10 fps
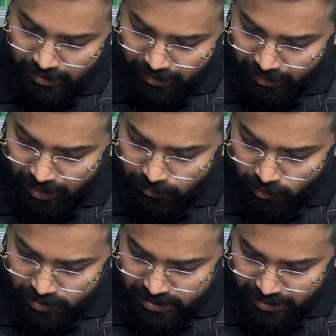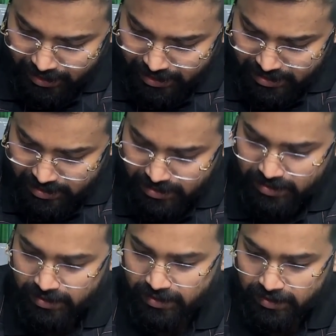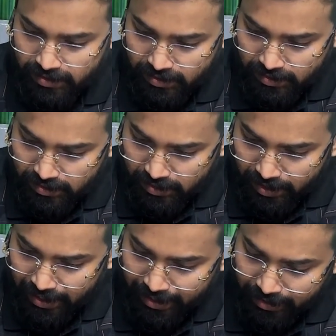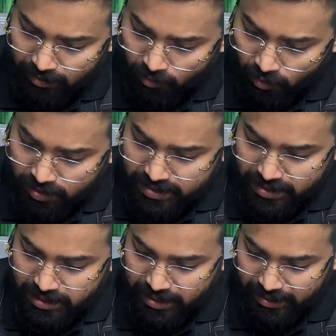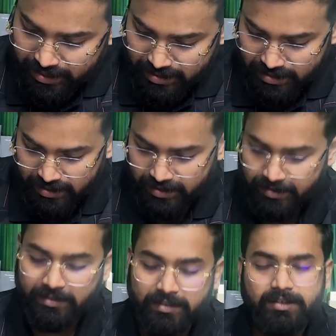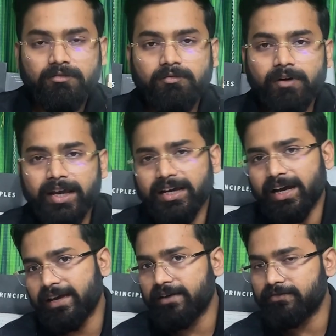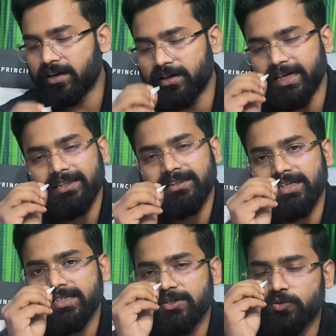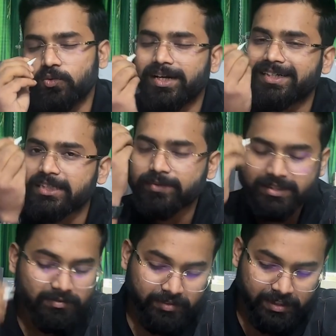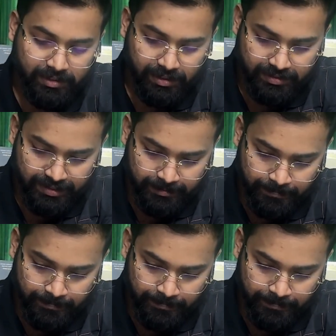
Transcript: carboxylase and oxygenase. Why I have written this 2 letters with different colors? See,